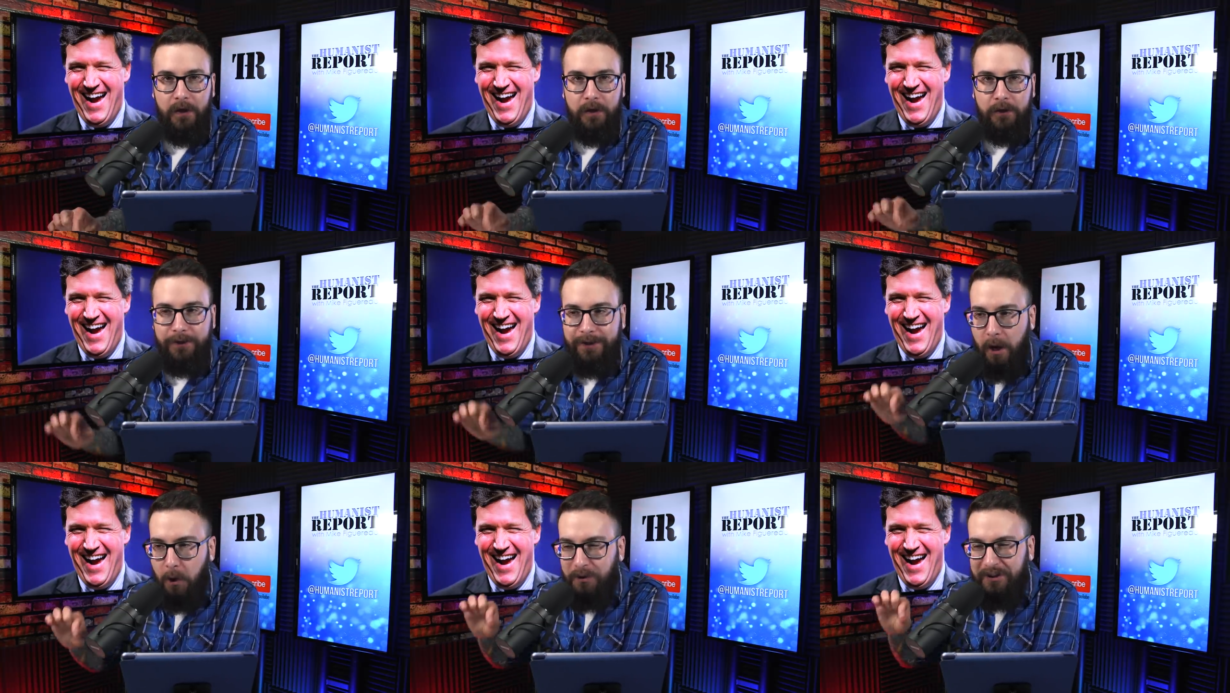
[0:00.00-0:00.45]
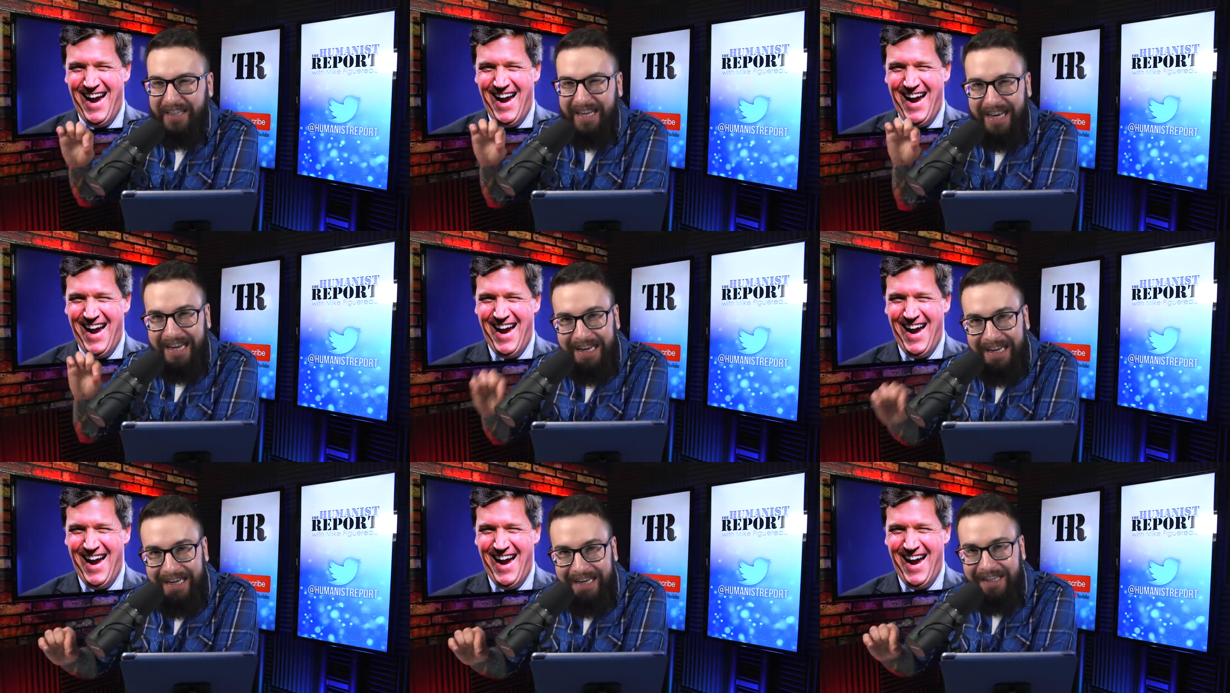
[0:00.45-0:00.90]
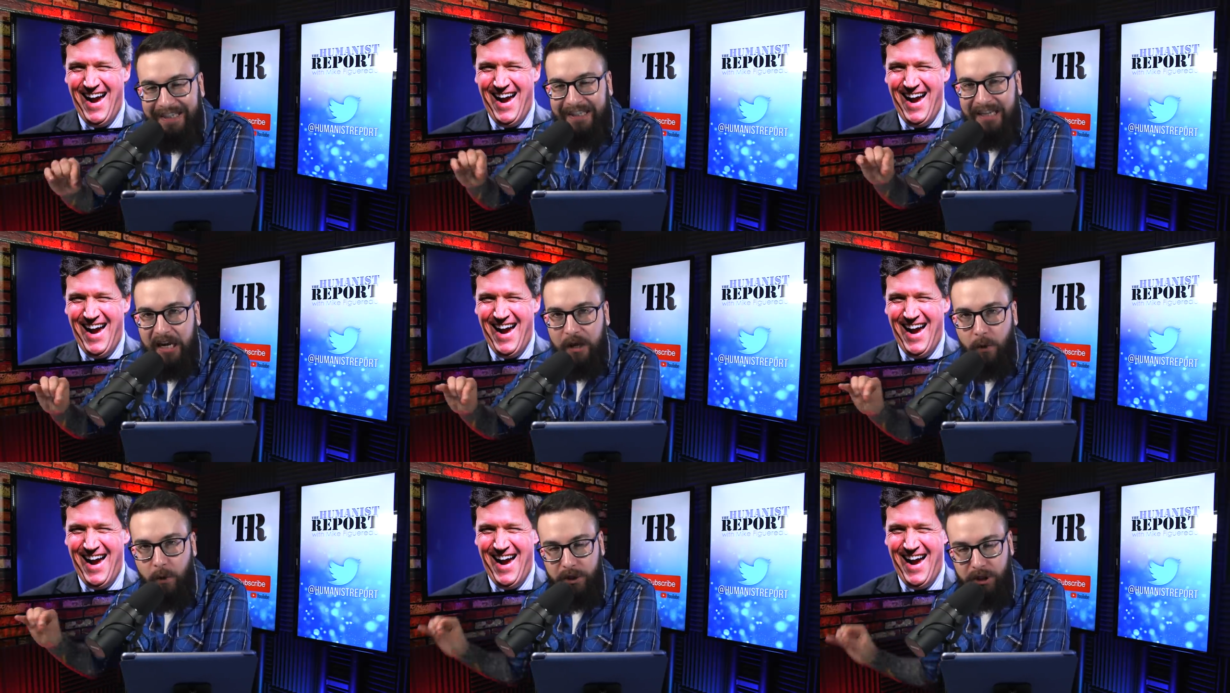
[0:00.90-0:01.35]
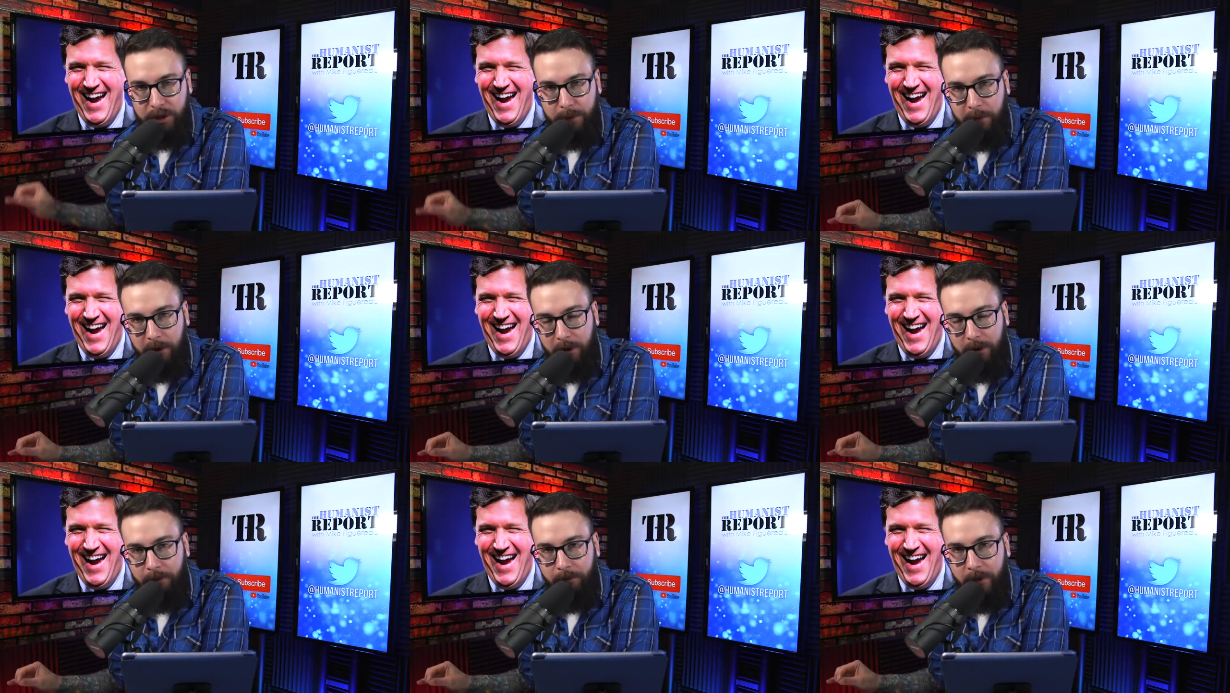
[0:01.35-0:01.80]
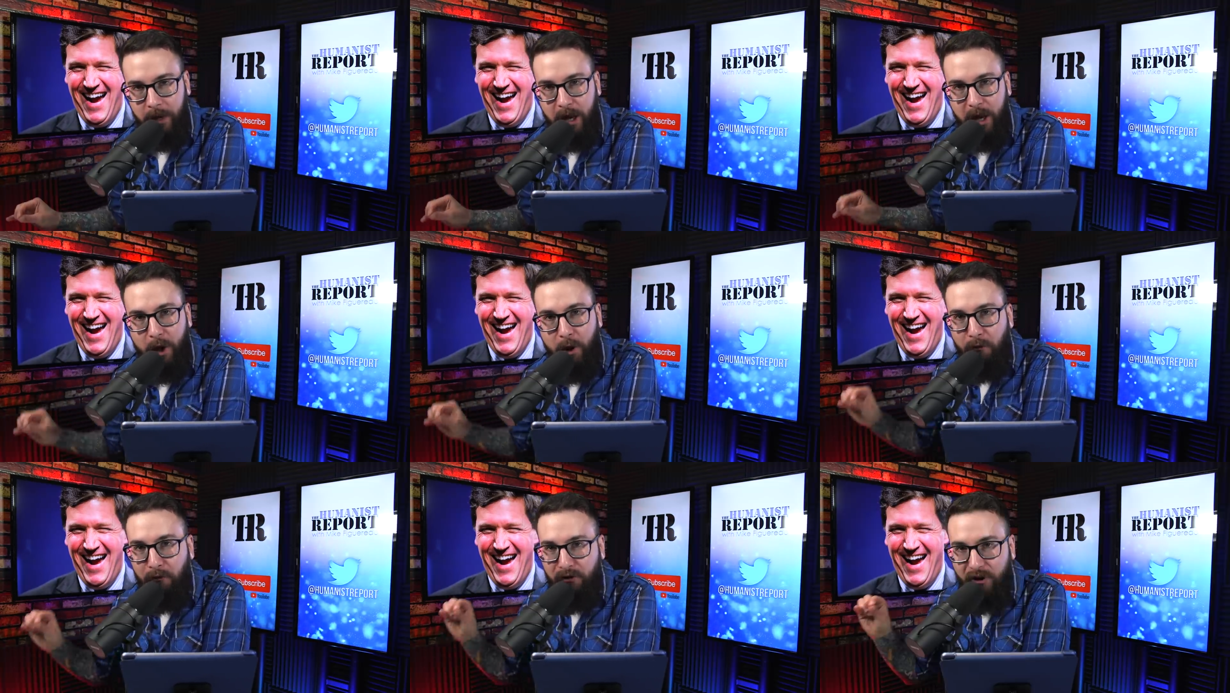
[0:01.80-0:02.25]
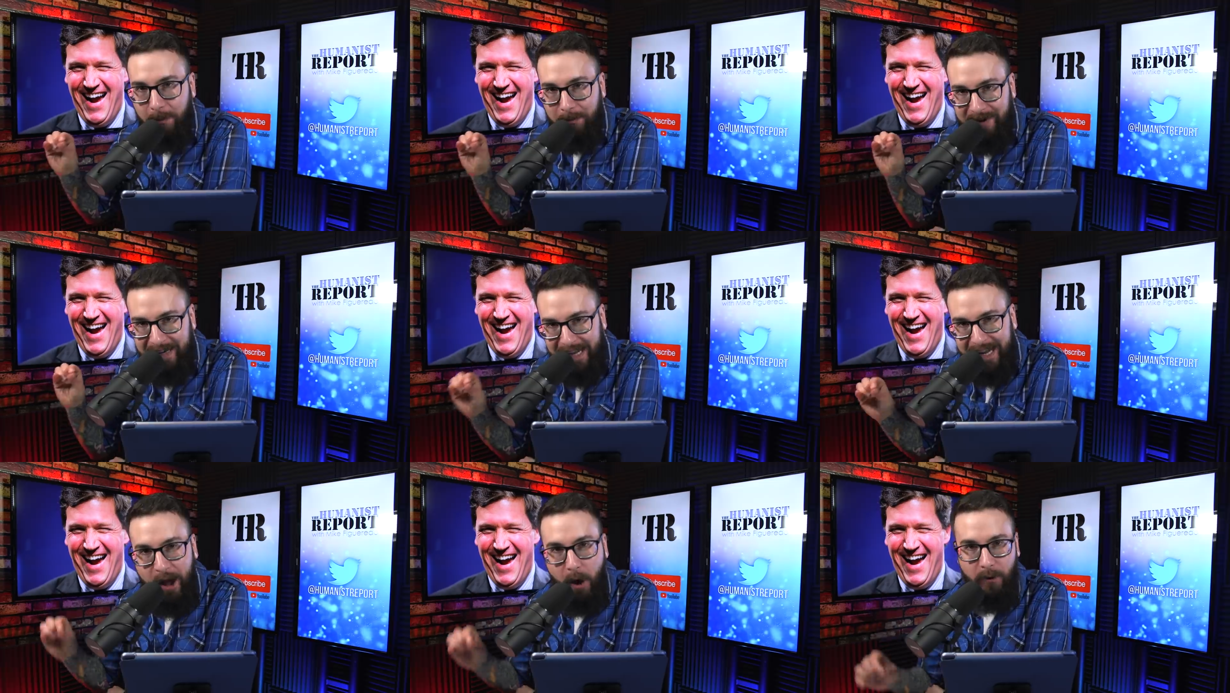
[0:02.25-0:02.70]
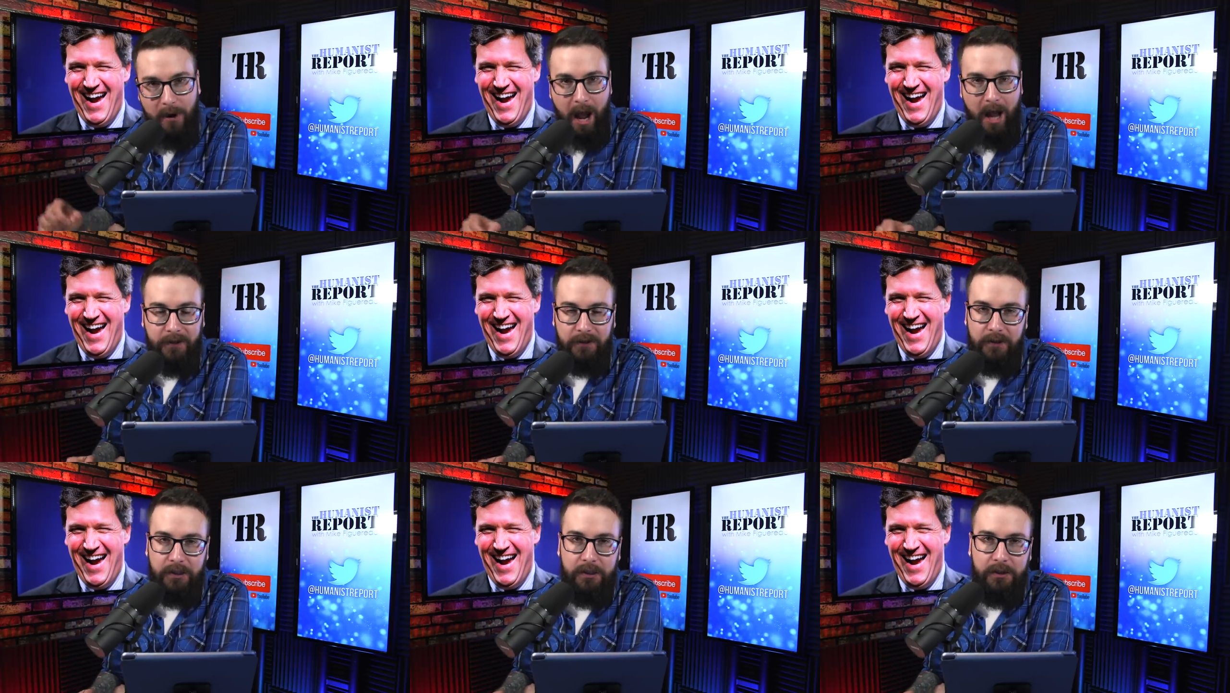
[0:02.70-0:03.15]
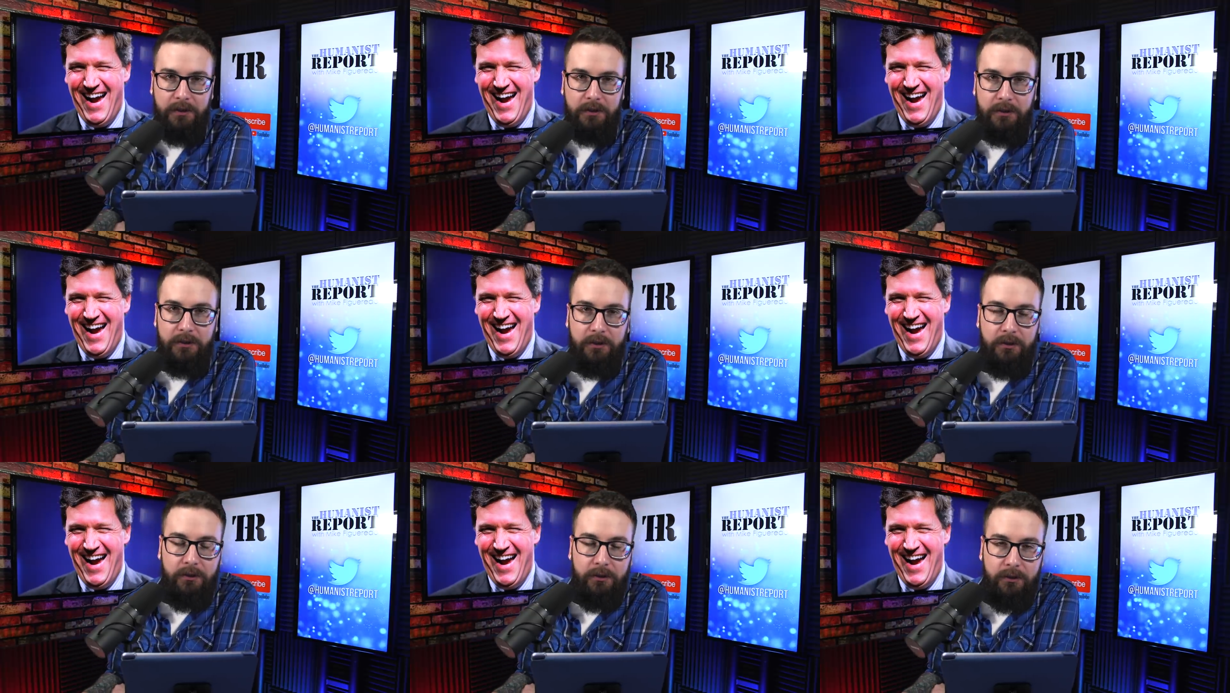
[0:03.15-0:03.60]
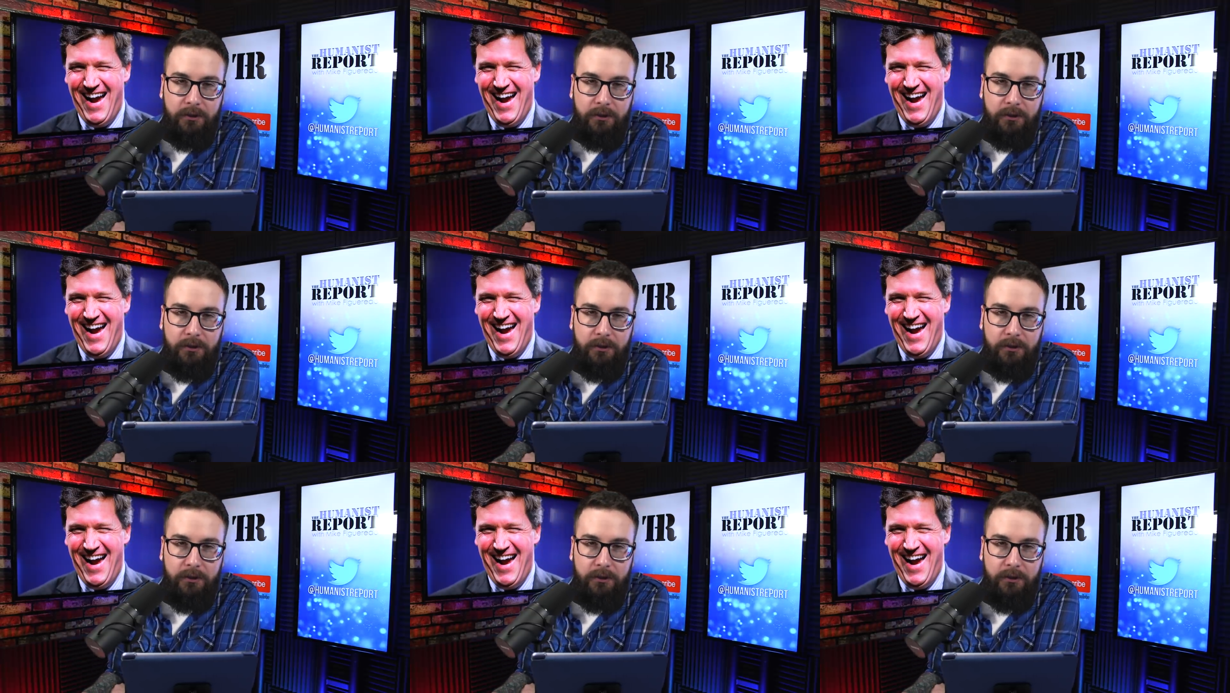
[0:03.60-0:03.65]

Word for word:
Speaker 1: sounds indistinguishable from neo Nazis.